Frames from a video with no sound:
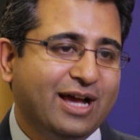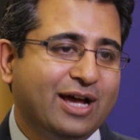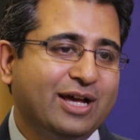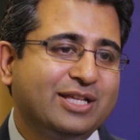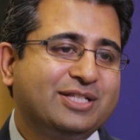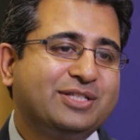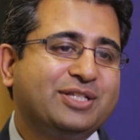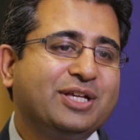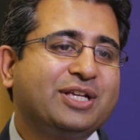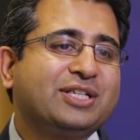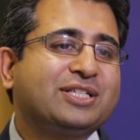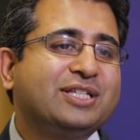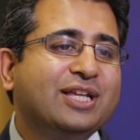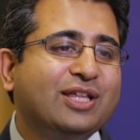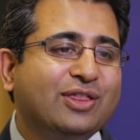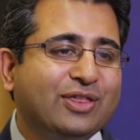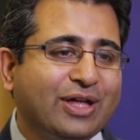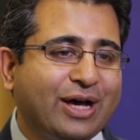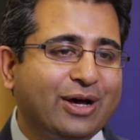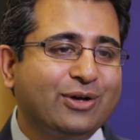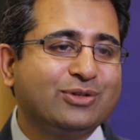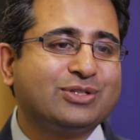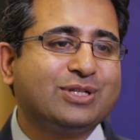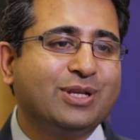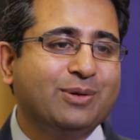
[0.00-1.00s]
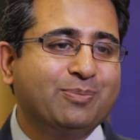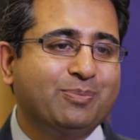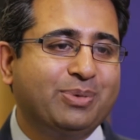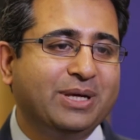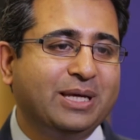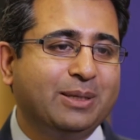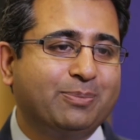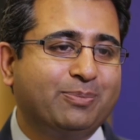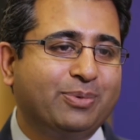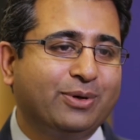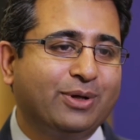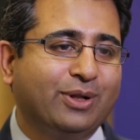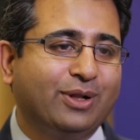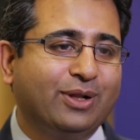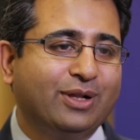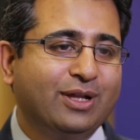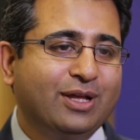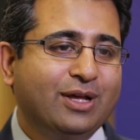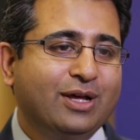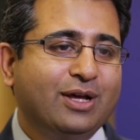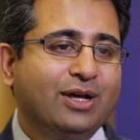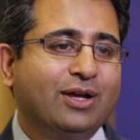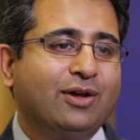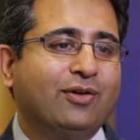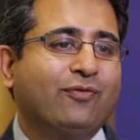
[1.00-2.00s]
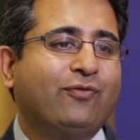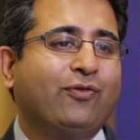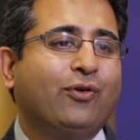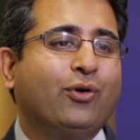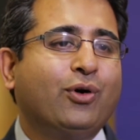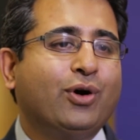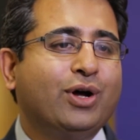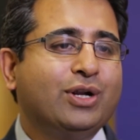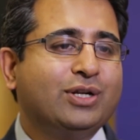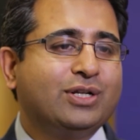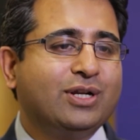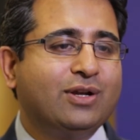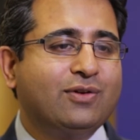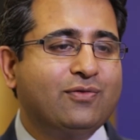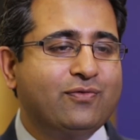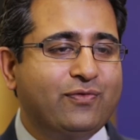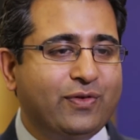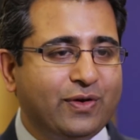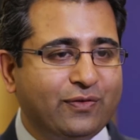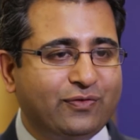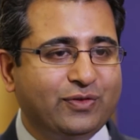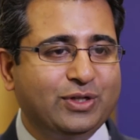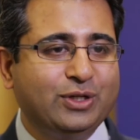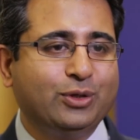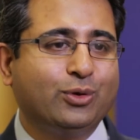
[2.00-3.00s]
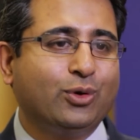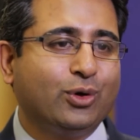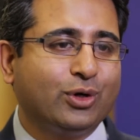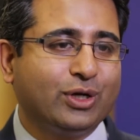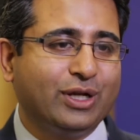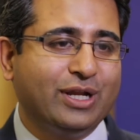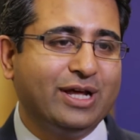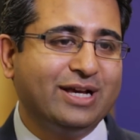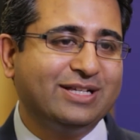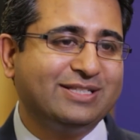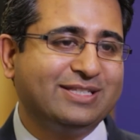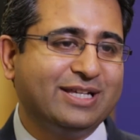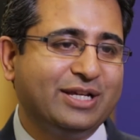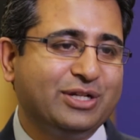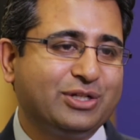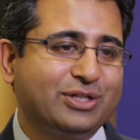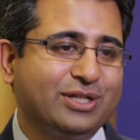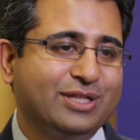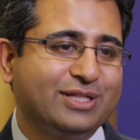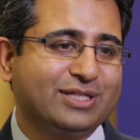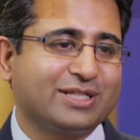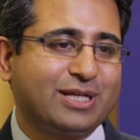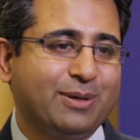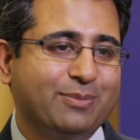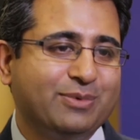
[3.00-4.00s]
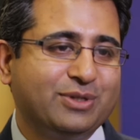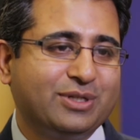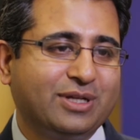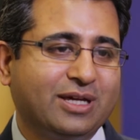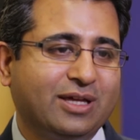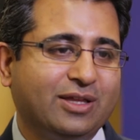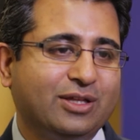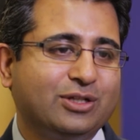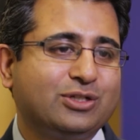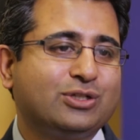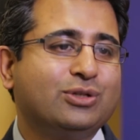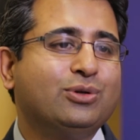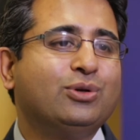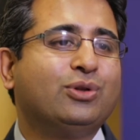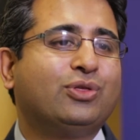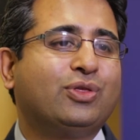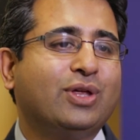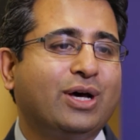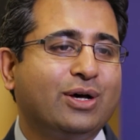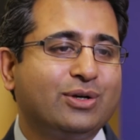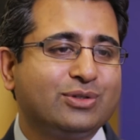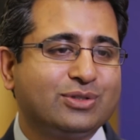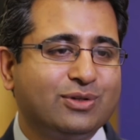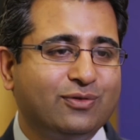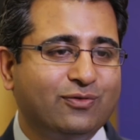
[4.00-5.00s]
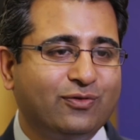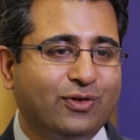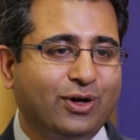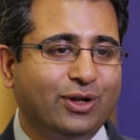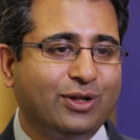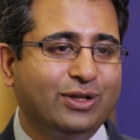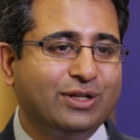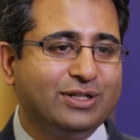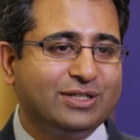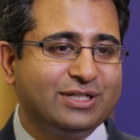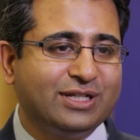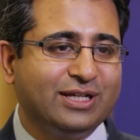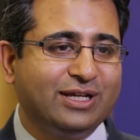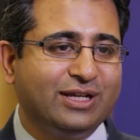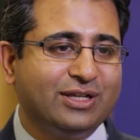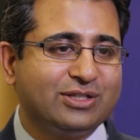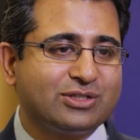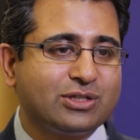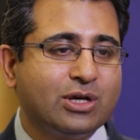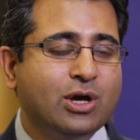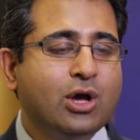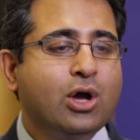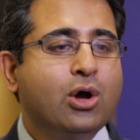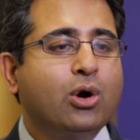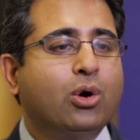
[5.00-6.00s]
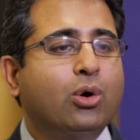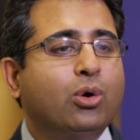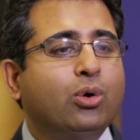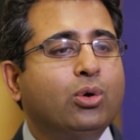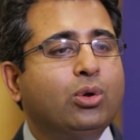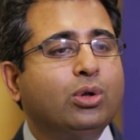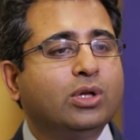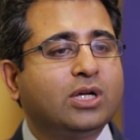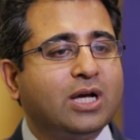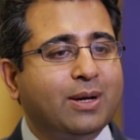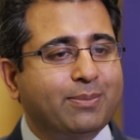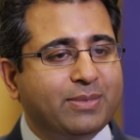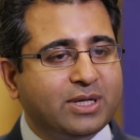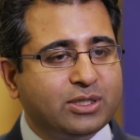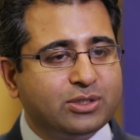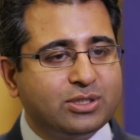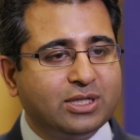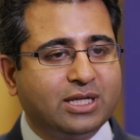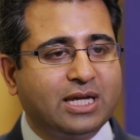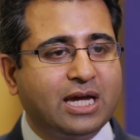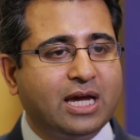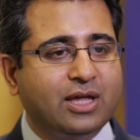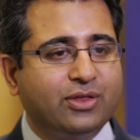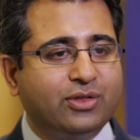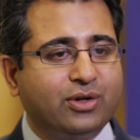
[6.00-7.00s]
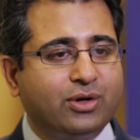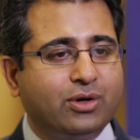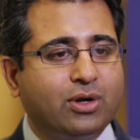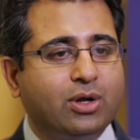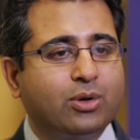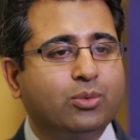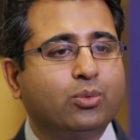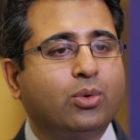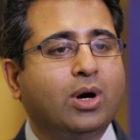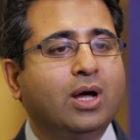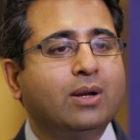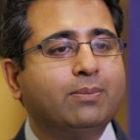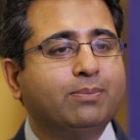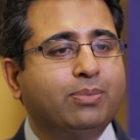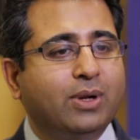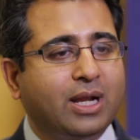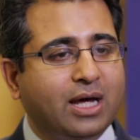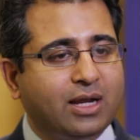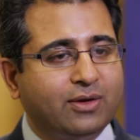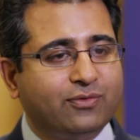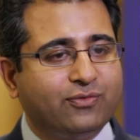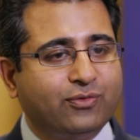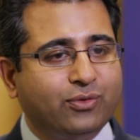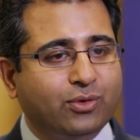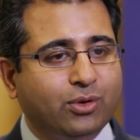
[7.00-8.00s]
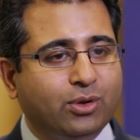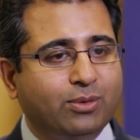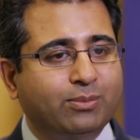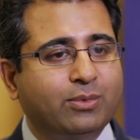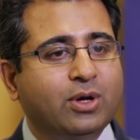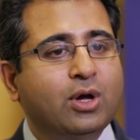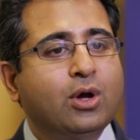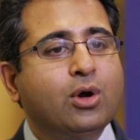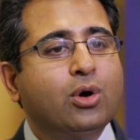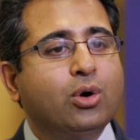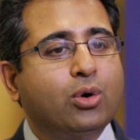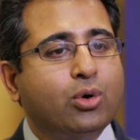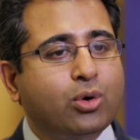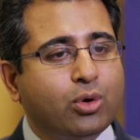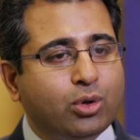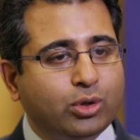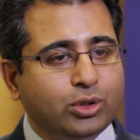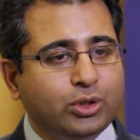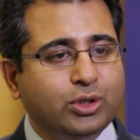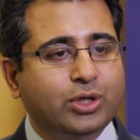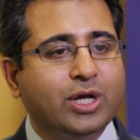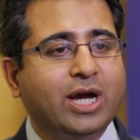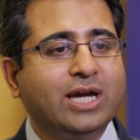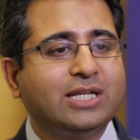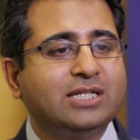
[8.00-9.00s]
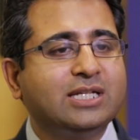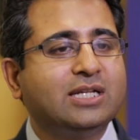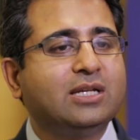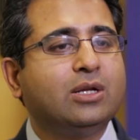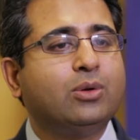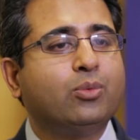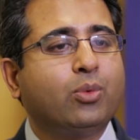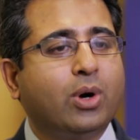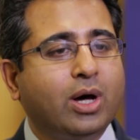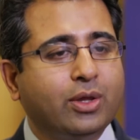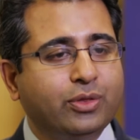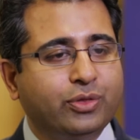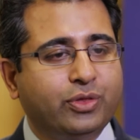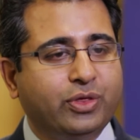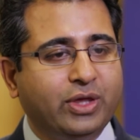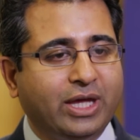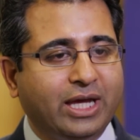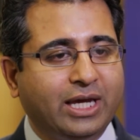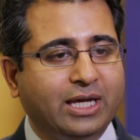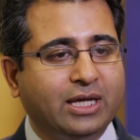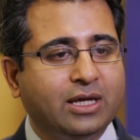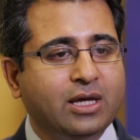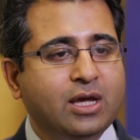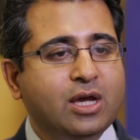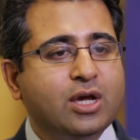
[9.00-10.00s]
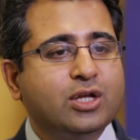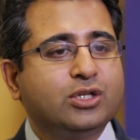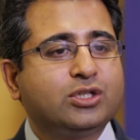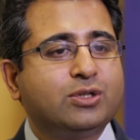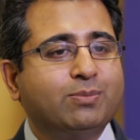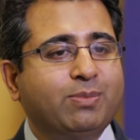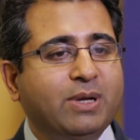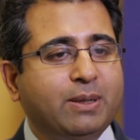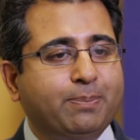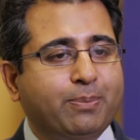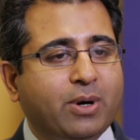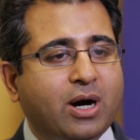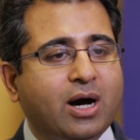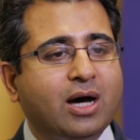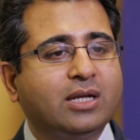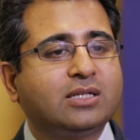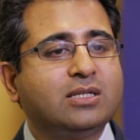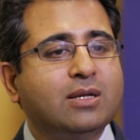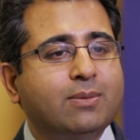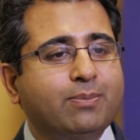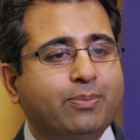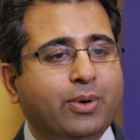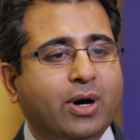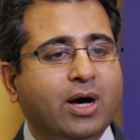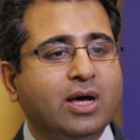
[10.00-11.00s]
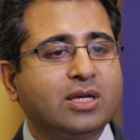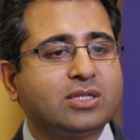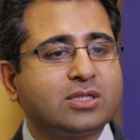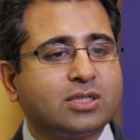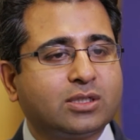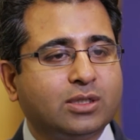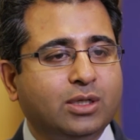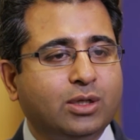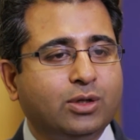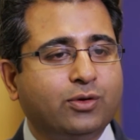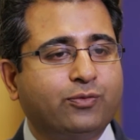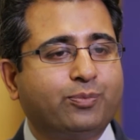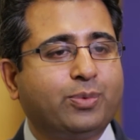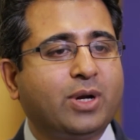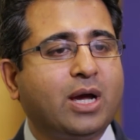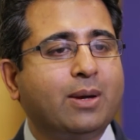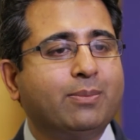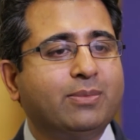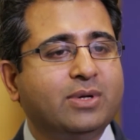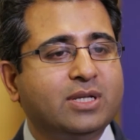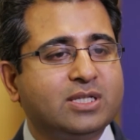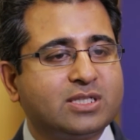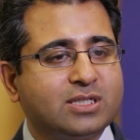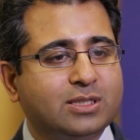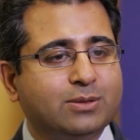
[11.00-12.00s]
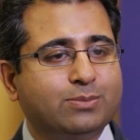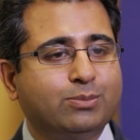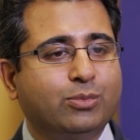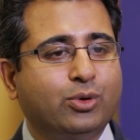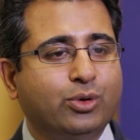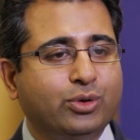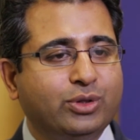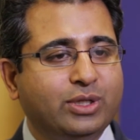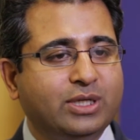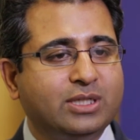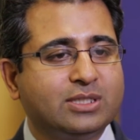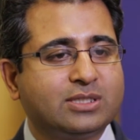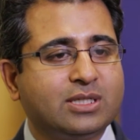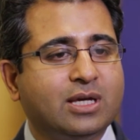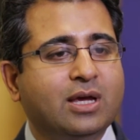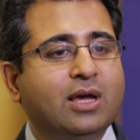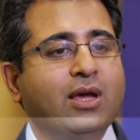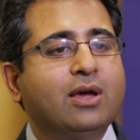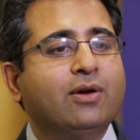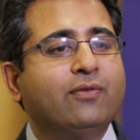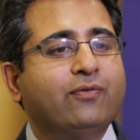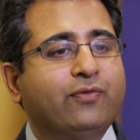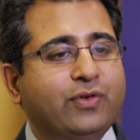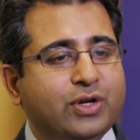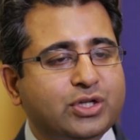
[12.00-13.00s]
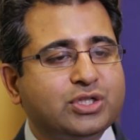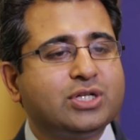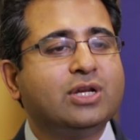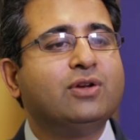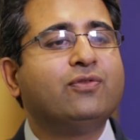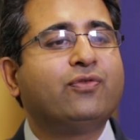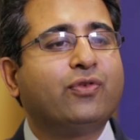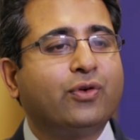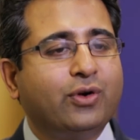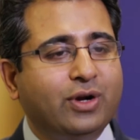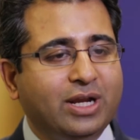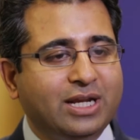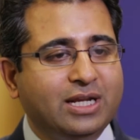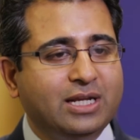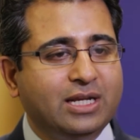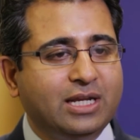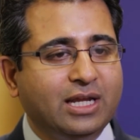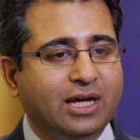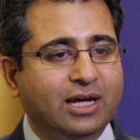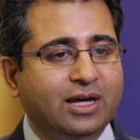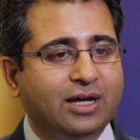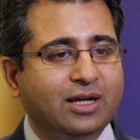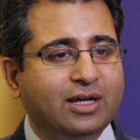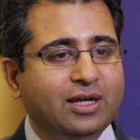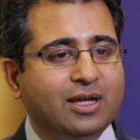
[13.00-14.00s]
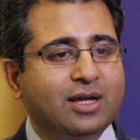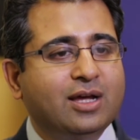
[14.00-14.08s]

60,000 people, 450 organizations coming together, 2,000 volunteers, all coming together on one platform, all united in one thing, to be part and parcel of Prime Minister Modi's vision for India,